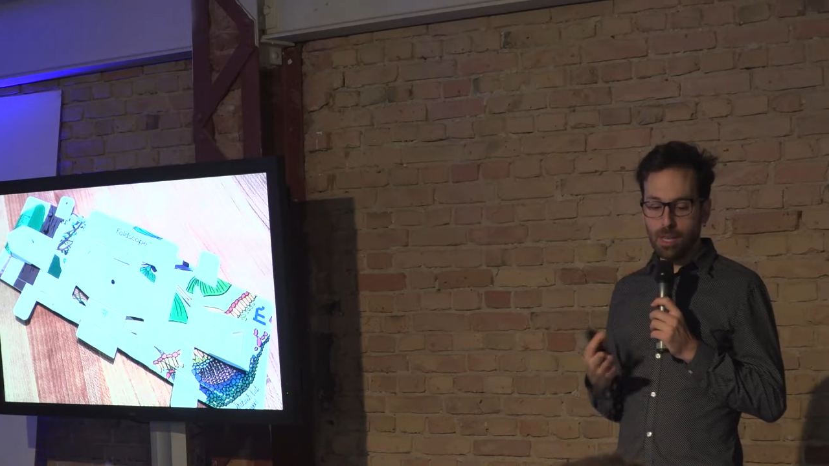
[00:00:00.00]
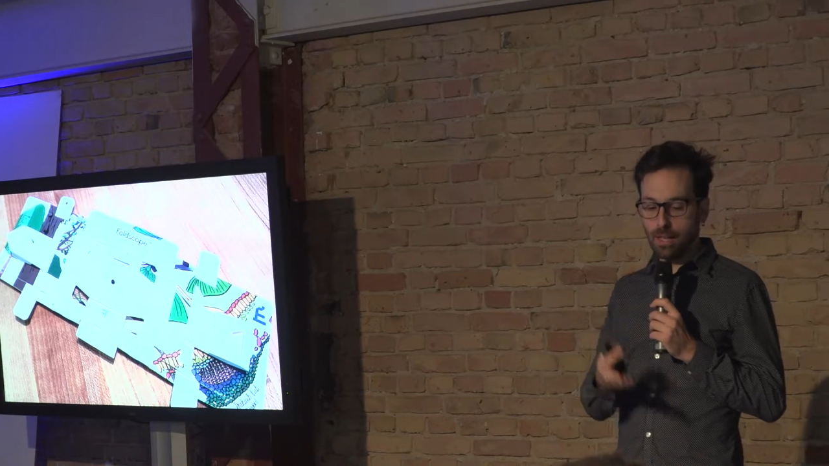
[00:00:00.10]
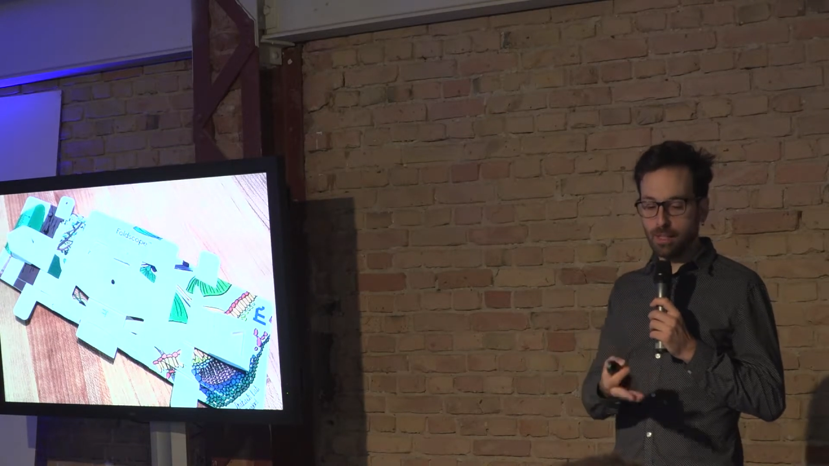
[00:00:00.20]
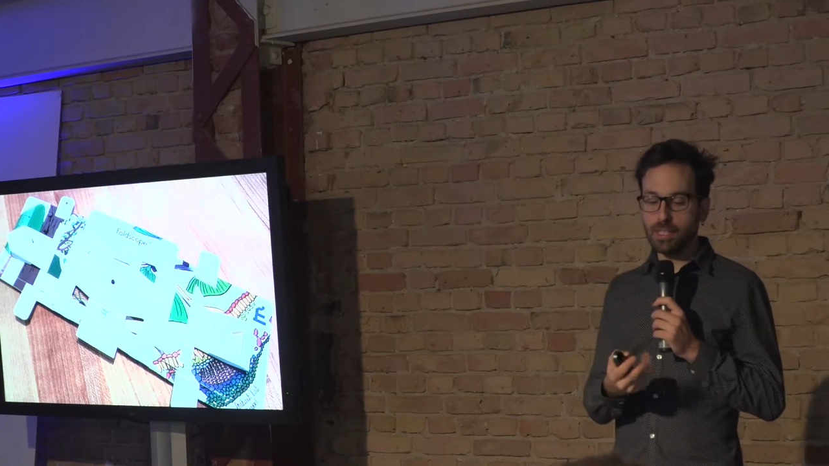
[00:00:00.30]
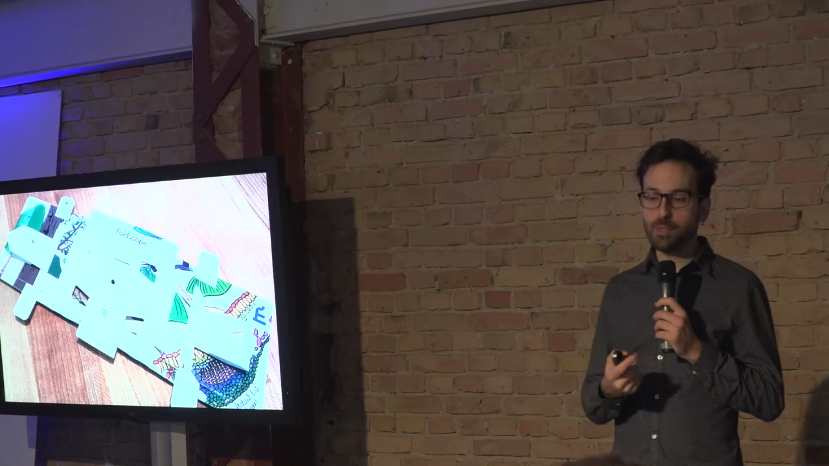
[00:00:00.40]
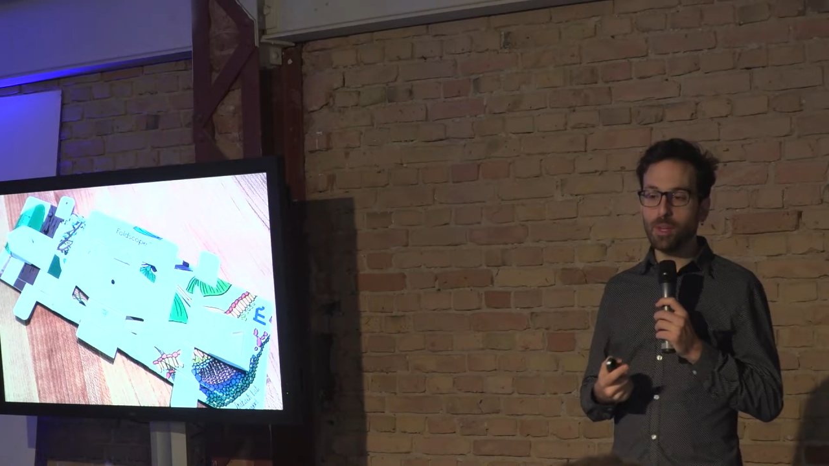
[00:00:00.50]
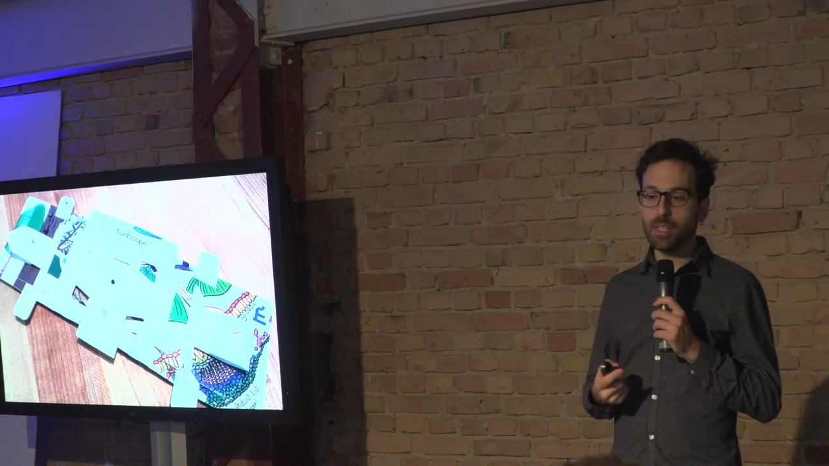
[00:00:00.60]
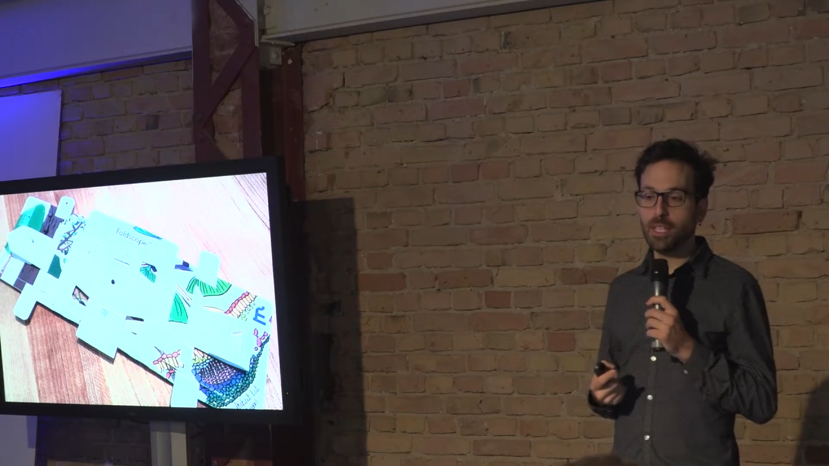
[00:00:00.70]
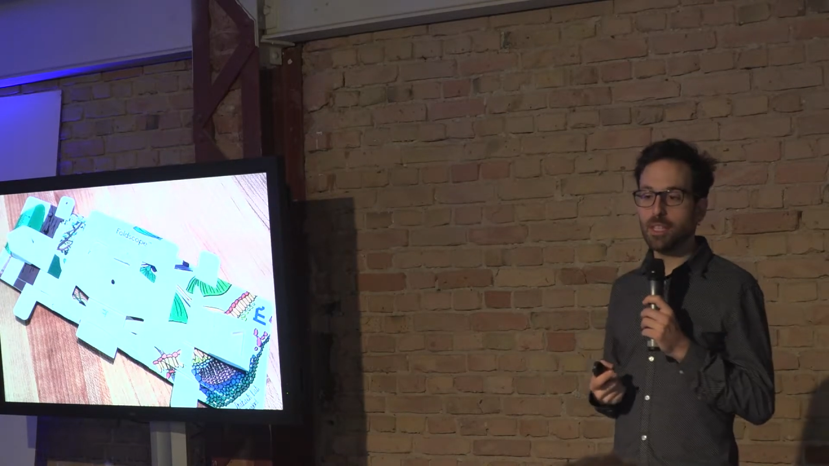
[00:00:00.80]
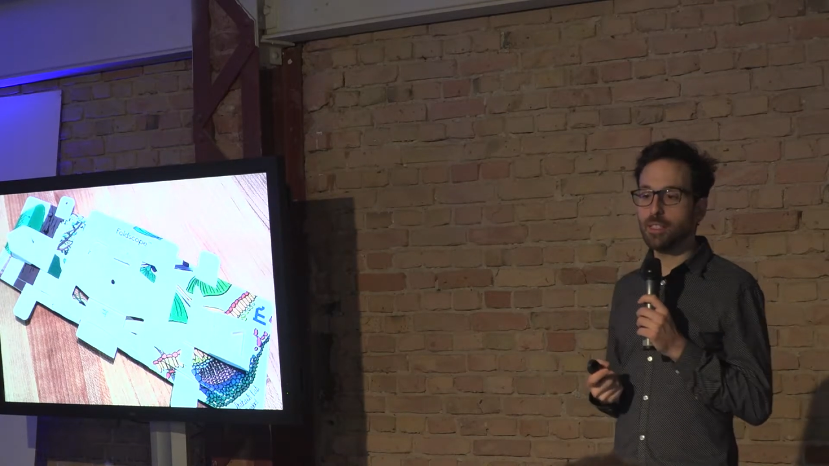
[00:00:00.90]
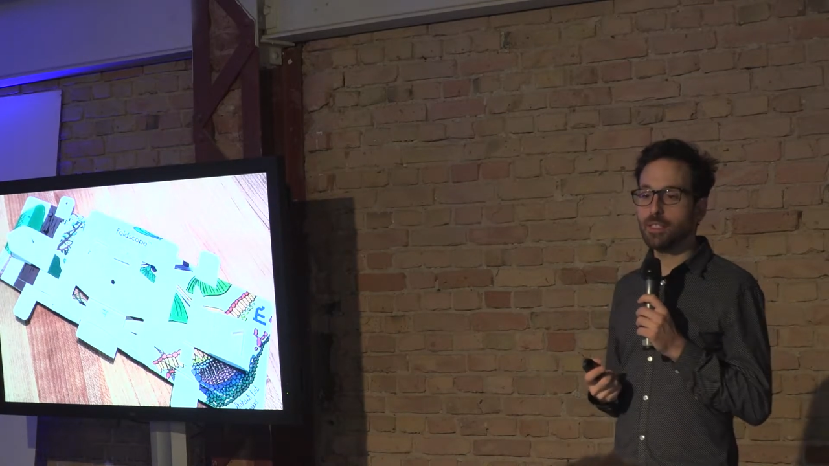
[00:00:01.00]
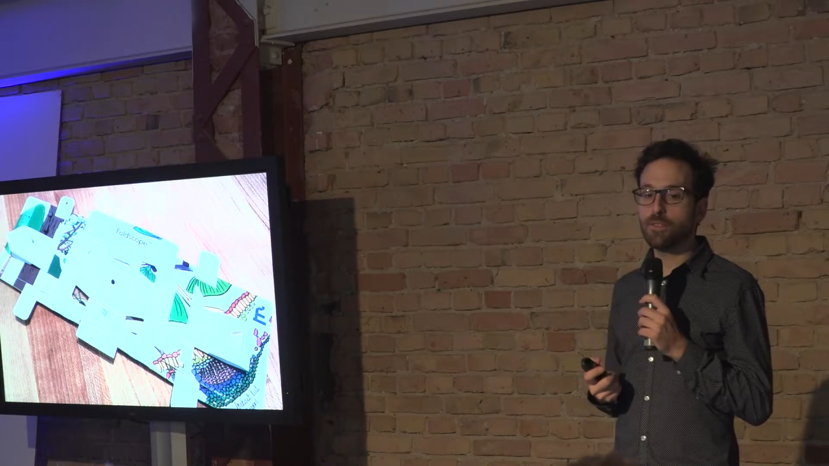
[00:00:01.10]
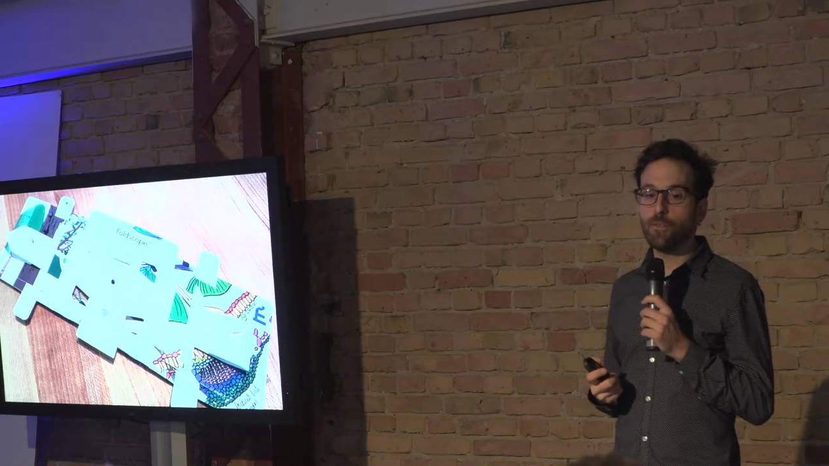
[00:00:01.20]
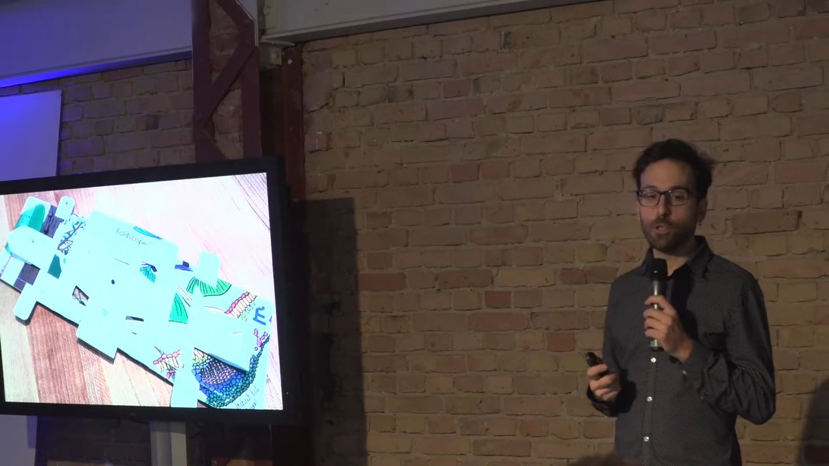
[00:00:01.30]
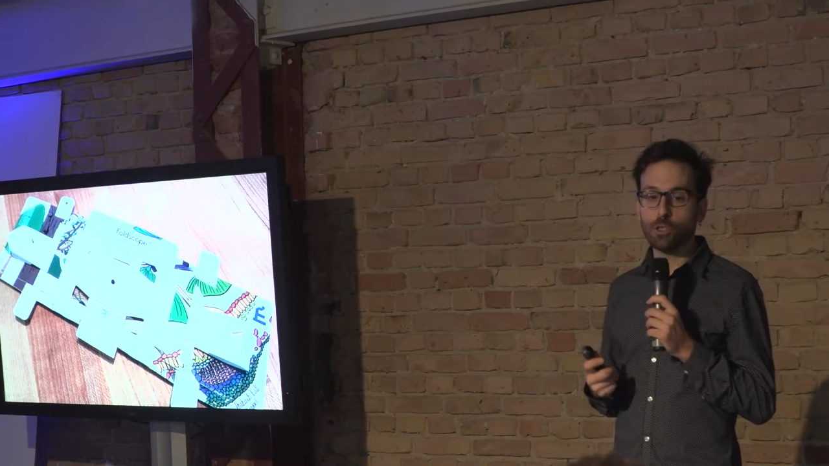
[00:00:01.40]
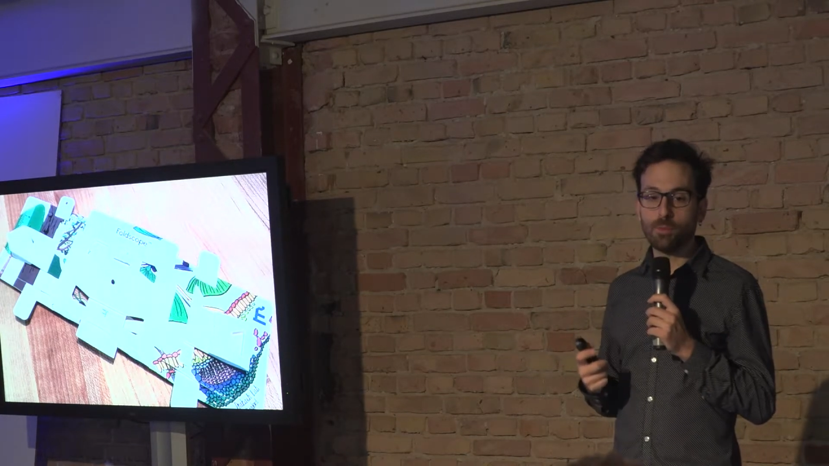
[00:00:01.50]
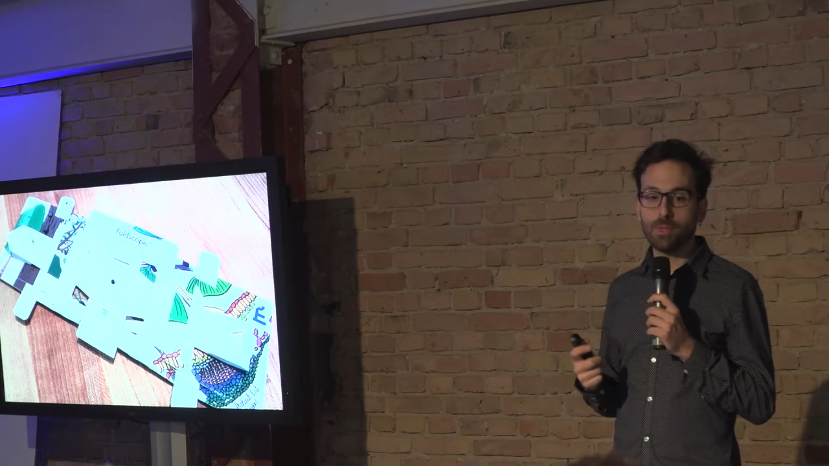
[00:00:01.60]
like this one here, this is AIScope.